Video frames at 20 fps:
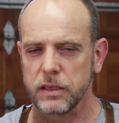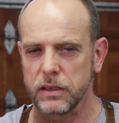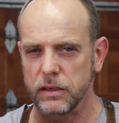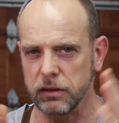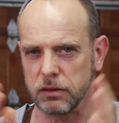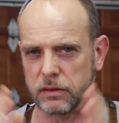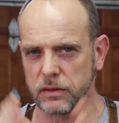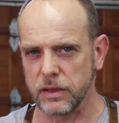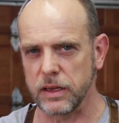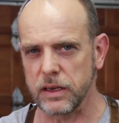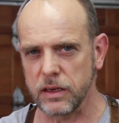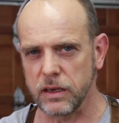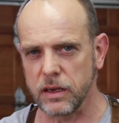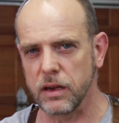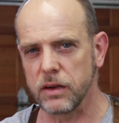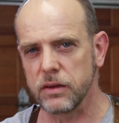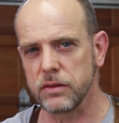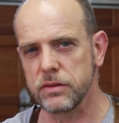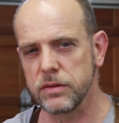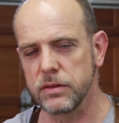I'll then
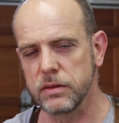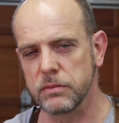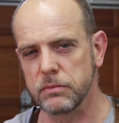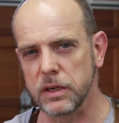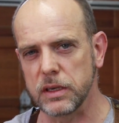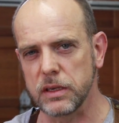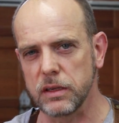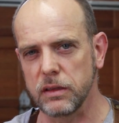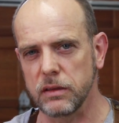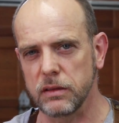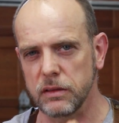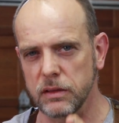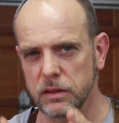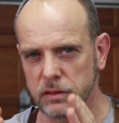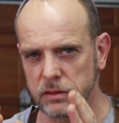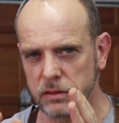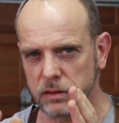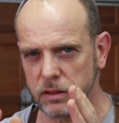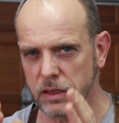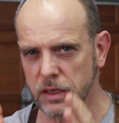go to the middle
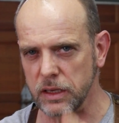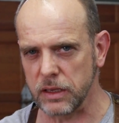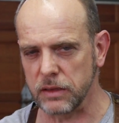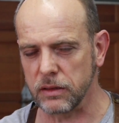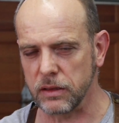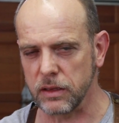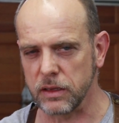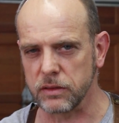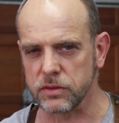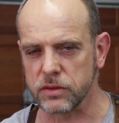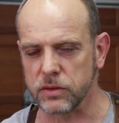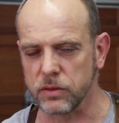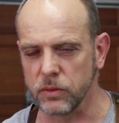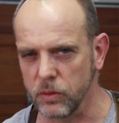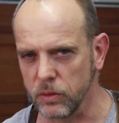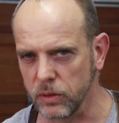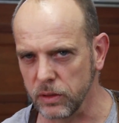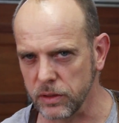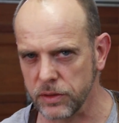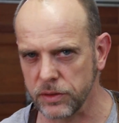and
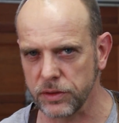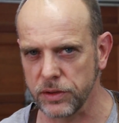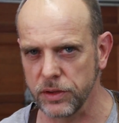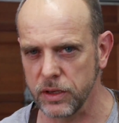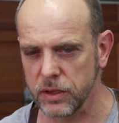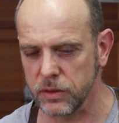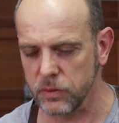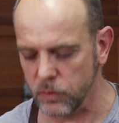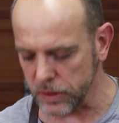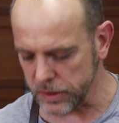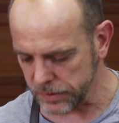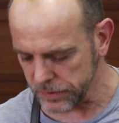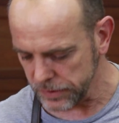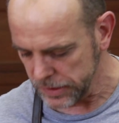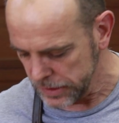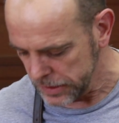install a third one.